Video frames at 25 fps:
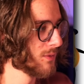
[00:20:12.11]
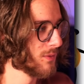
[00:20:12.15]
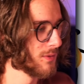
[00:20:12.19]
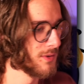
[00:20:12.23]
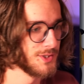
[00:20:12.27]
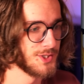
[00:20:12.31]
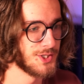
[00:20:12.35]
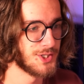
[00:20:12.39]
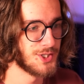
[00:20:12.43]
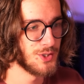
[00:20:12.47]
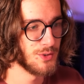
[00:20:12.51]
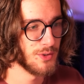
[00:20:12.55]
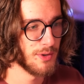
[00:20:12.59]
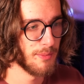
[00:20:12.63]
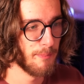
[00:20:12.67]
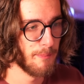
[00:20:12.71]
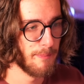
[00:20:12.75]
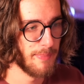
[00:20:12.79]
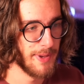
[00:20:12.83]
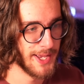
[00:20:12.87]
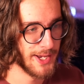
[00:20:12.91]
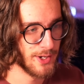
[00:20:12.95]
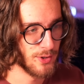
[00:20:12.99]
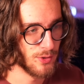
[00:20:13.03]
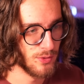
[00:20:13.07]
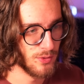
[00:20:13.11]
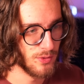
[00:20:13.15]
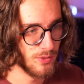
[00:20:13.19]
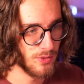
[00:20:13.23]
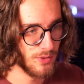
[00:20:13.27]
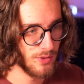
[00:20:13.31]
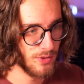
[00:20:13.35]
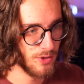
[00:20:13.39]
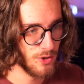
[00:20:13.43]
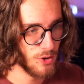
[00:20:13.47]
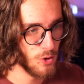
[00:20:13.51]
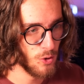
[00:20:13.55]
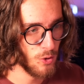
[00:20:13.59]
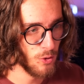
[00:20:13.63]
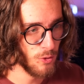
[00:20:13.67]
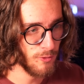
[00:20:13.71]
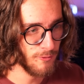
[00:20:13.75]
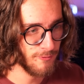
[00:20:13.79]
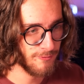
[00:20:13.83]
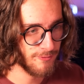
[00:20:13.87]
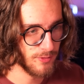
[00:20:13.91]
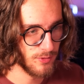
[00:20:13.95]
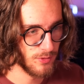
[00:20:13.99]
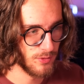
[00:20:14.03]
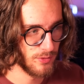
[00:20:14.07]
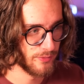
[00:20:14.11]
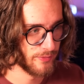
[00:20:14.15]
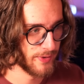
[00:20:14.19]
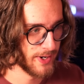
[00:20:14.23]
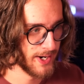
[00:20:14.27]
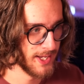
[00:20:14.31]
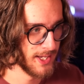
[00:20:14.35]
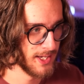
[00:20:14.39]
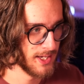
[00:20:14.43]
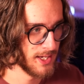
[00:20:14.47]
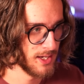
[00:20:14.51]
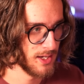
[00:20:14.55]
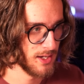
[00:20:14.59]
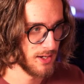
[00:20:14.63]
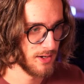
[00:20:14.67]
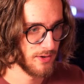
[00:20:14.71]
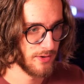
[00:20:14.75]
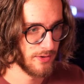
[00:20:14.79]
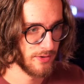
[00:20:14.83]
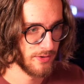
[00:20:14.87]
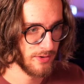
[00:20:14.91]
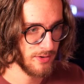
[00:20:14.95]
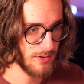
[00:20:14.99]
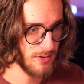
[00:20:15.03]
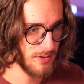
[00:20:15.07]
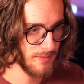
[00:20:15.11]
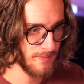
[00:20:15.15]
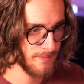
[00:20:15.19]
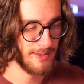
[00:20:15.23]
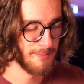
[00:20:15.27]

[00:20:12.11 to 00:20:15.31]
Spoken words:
We'll just do a big old oval right here.